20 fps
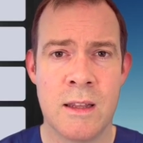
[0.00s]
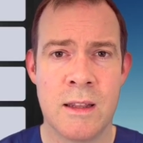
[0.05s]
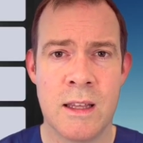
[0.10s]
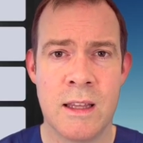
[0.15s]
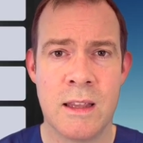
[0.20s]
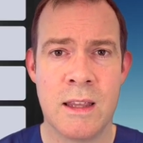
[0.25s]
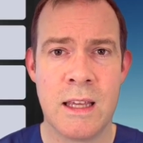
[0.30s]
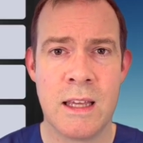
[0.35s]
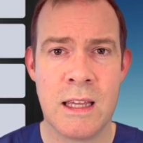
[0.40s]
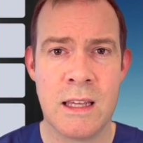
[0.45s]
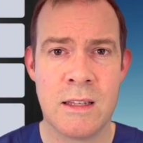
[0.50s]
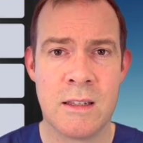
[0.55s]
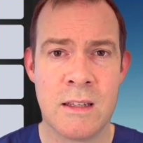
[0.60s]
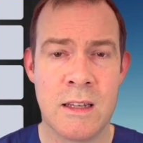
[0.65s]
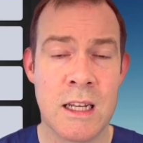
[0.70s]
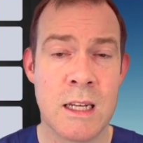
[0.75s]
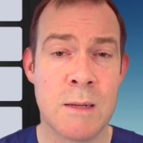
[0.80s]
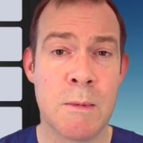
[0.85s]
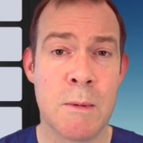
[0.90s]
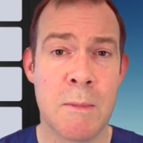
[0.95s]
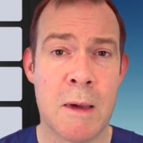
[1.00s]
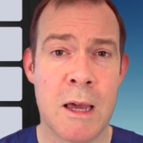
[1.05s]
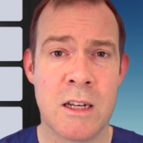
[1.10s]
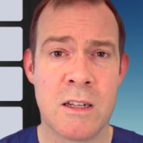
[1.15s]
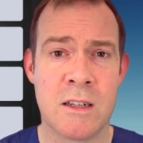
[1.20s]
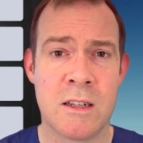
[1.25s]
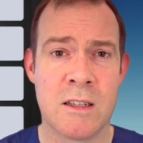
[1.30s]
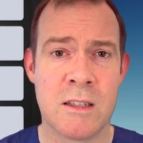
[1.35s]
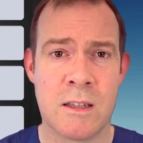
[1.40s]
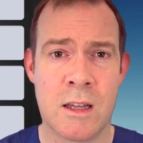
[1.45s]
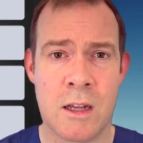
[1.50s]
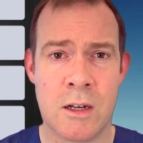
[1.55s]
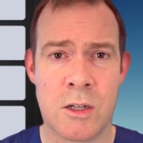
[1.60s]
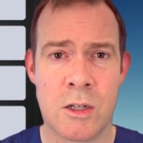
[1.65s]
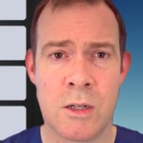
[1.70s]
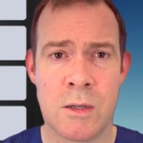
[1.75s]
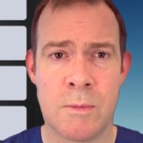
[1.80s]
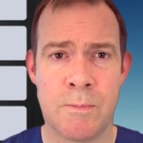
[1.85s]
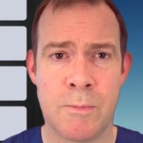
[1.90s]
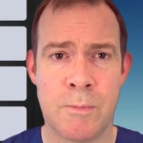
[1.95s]
then these need to be managed as
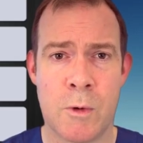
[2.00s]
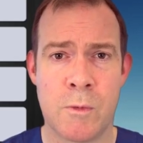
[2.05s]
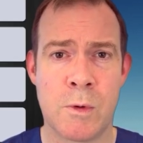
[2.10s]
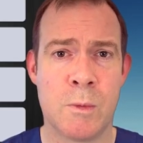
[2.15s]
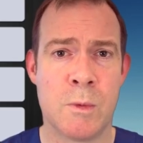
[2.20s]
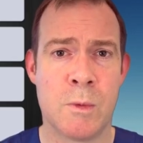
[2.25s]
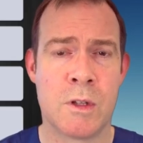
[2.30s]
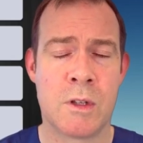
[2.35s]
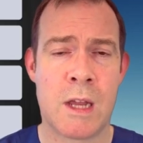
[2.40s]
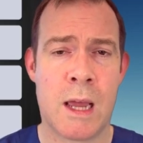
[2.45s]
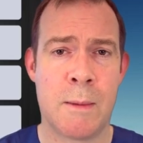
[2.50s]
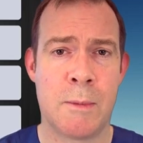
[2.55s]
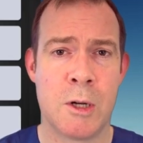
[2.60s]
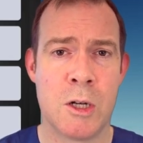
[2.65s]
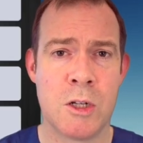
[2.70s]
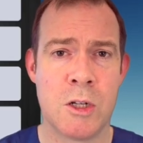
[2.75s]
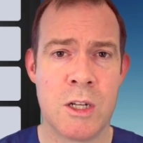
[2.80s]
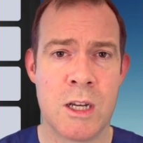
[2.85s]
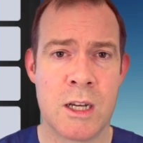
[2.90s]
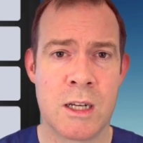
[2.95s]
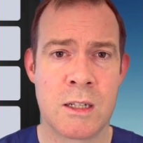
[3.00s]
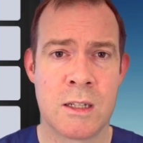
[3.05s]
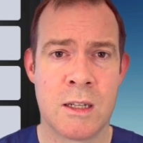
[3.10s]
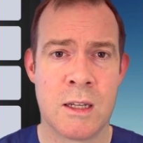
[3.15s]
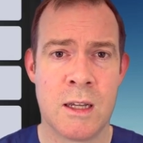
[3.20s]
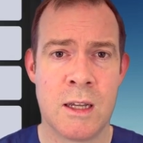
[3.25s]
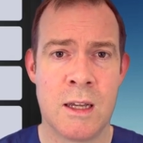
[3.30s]
such, often with tap and inject,